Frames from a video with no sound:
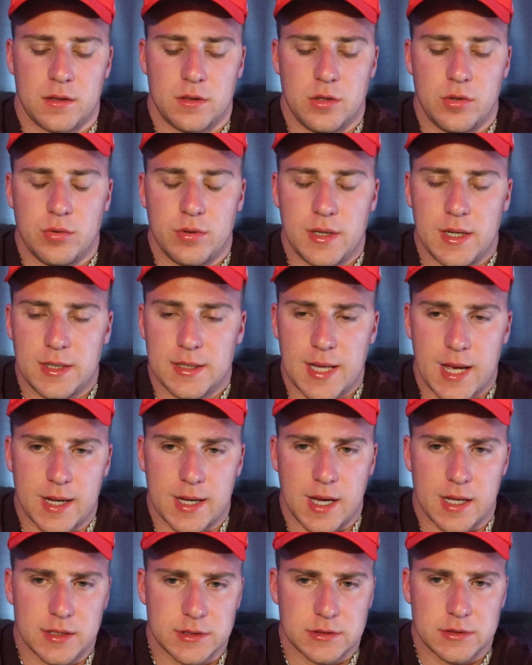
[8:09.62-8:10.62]
You need that
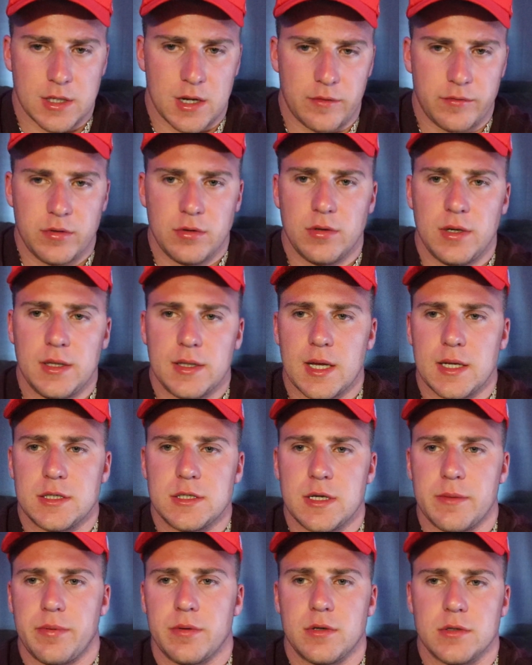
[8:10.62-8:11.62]
kind of stuff. You need that
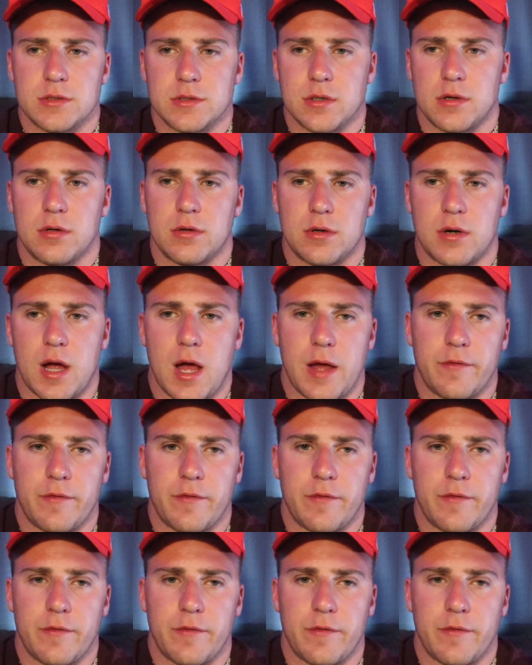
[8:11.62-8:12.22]
chip on your shoulder.